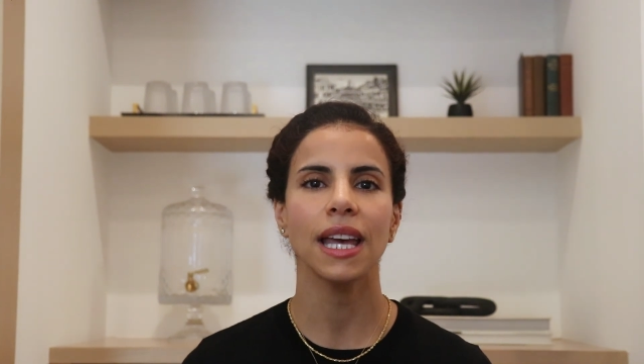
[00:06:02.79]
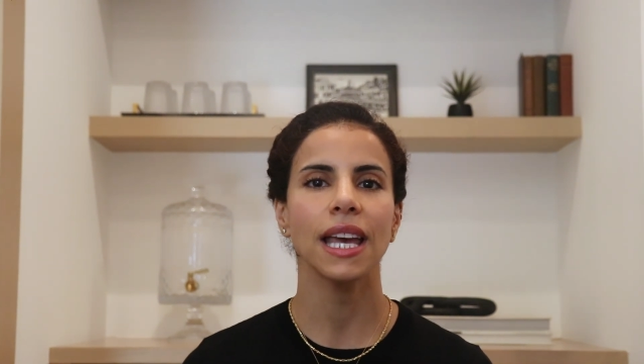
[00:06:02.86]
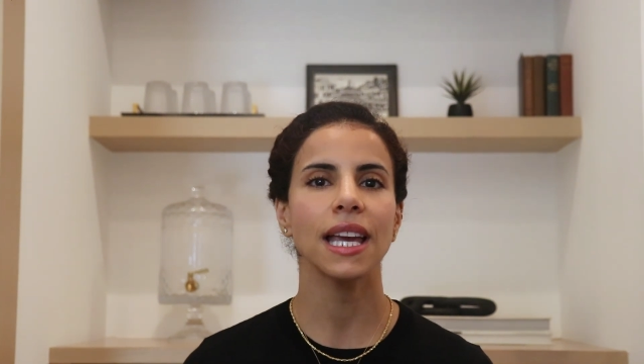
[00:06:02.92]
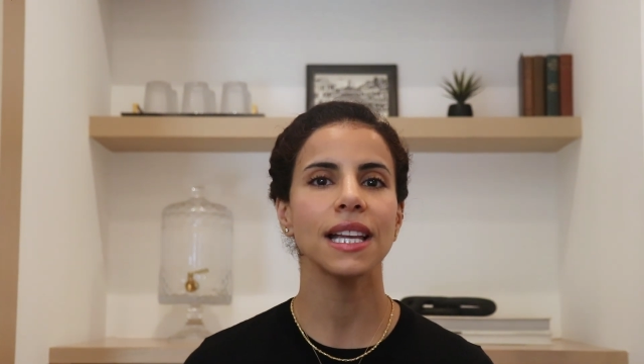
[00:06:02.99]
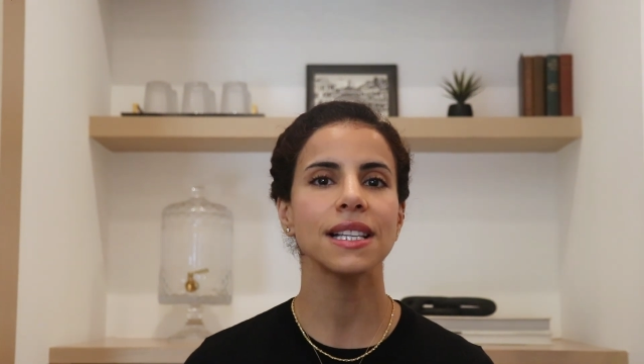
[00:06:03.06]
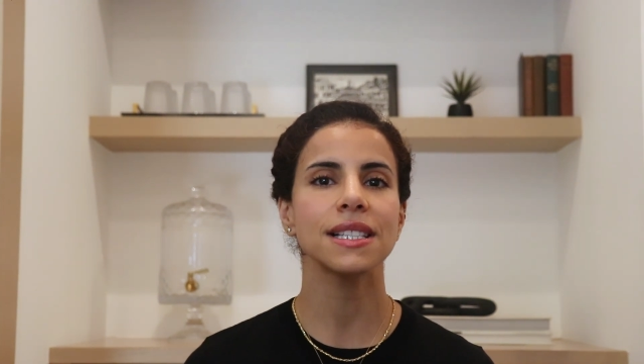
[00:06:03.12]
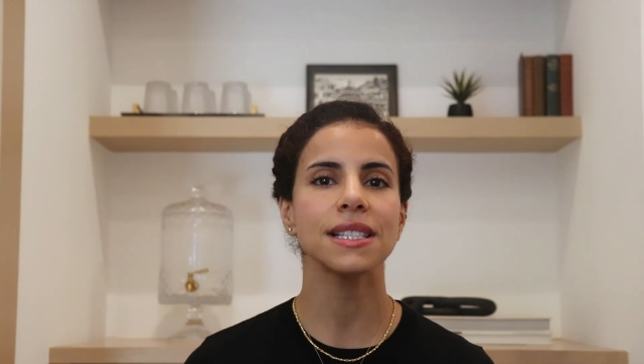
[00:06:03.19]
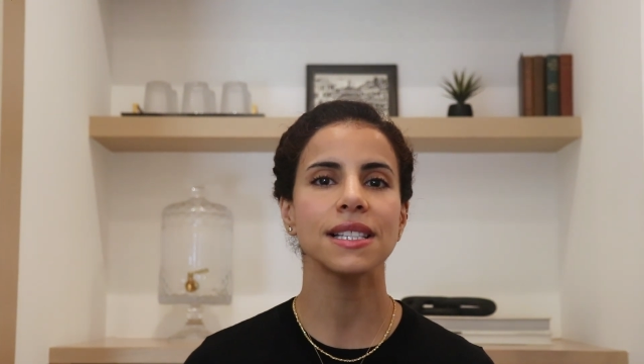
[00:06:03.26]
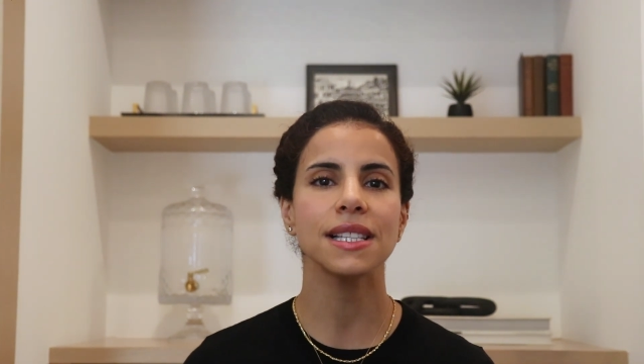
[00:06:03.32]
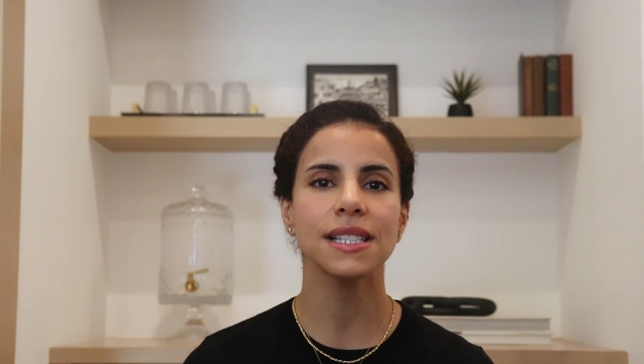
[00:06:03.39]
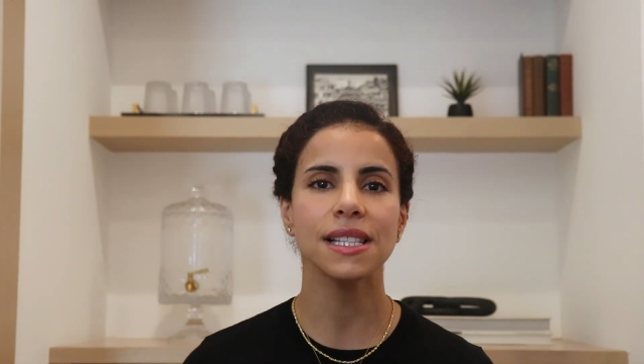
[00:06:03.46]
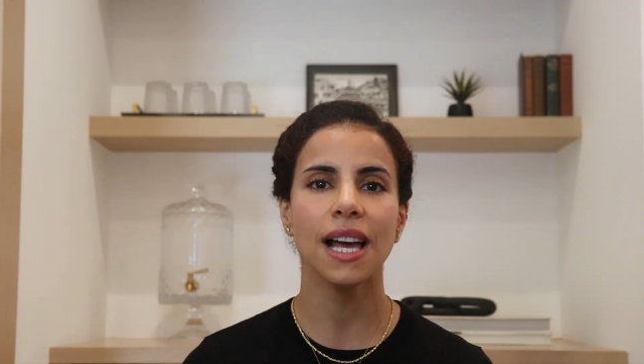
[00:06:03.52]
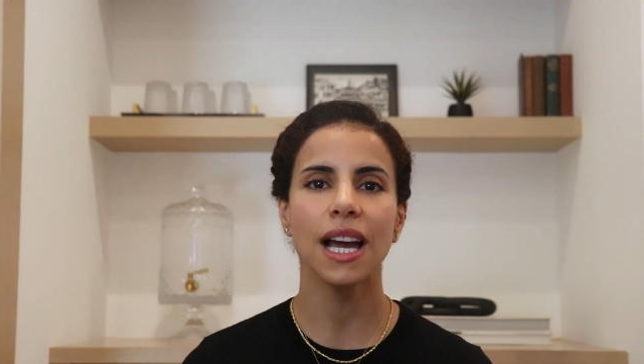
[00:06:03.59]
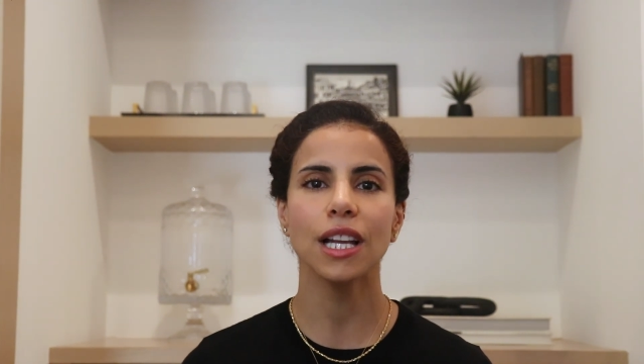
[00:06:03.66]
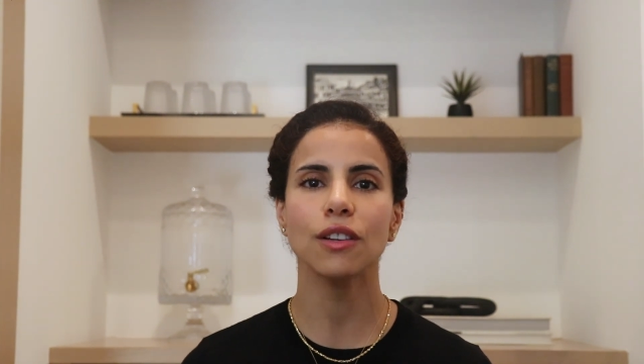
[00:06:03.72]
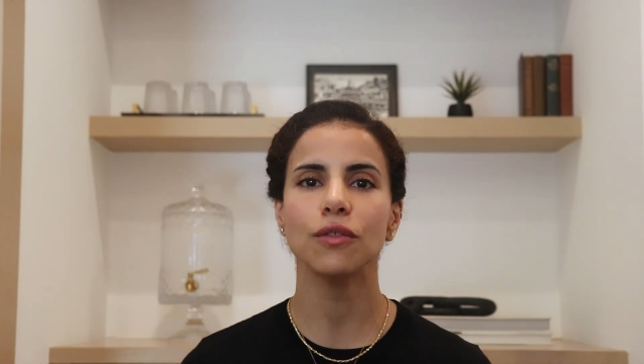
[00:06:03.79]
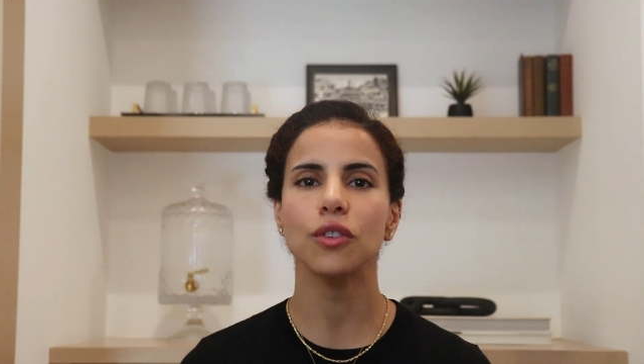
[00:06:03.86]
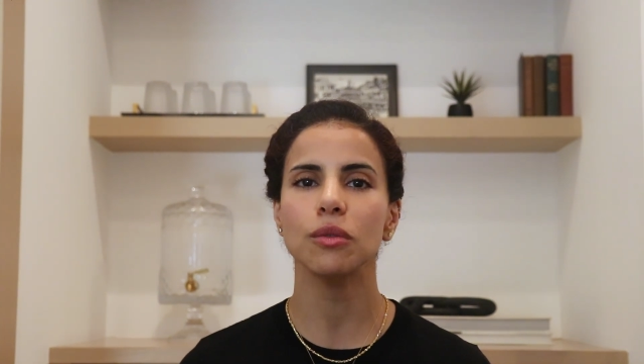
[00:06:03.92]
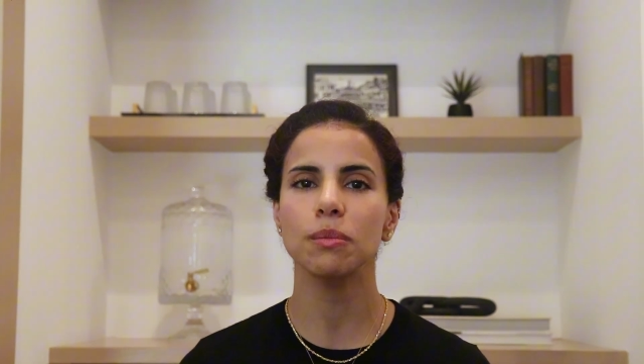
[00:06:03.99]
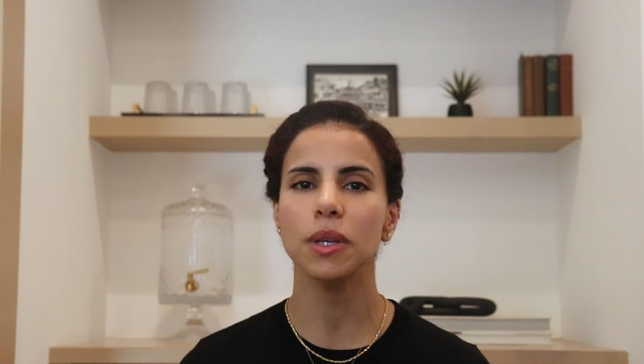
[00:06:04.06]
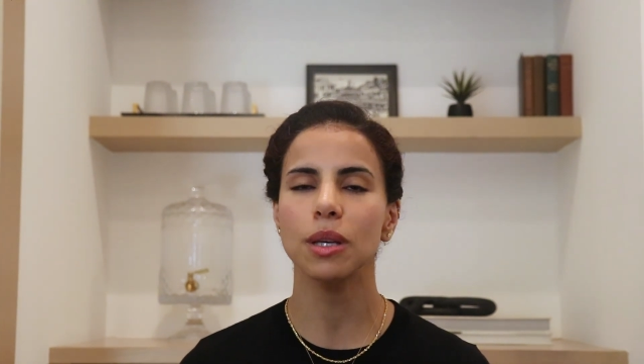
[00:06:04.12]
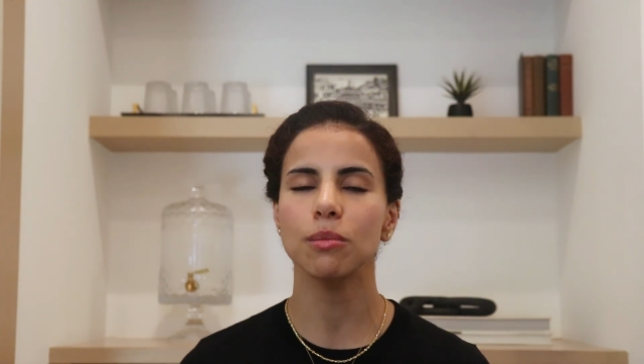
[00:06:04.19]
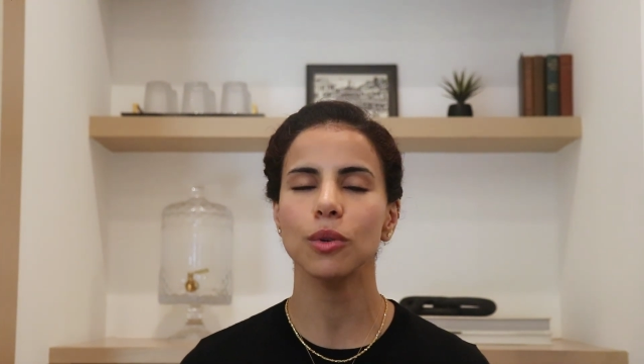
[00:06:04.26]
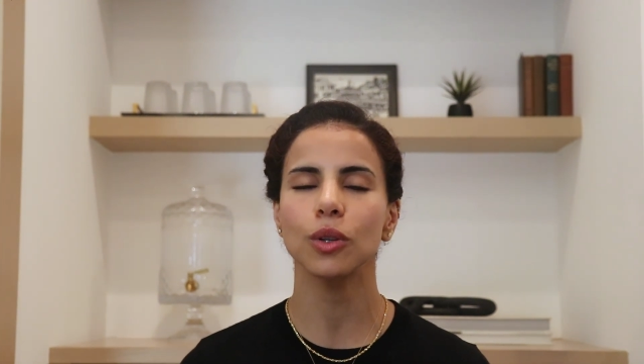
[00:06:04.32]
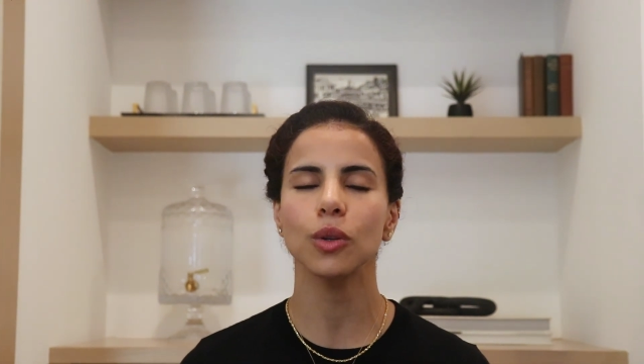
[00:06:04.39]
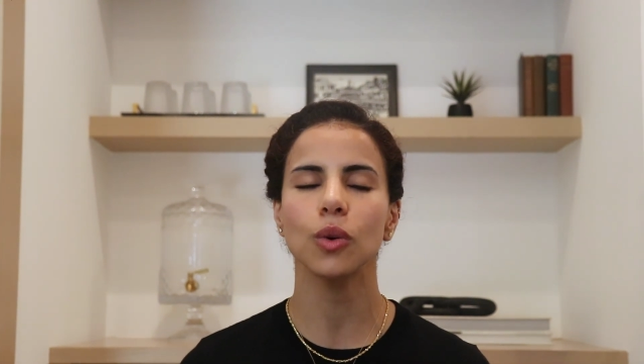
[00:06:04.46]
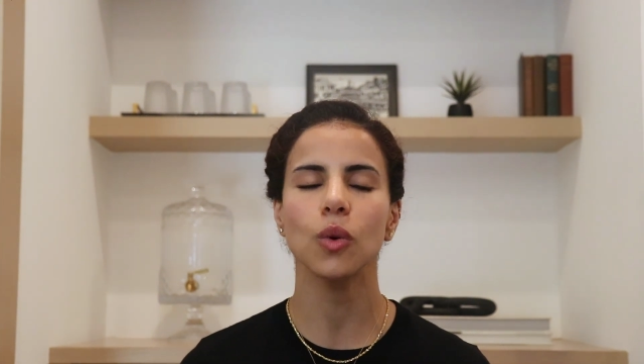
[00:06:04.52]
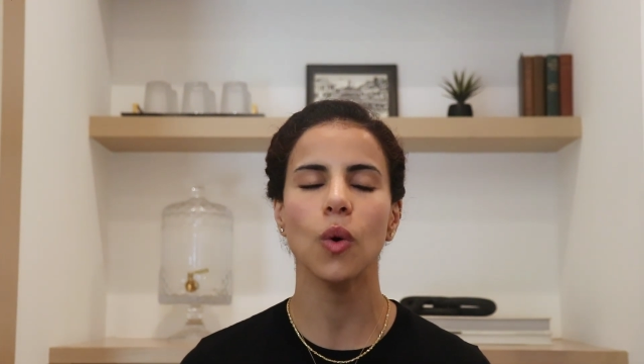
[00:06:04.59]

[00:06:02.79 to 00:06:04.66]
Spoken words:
It's designed for people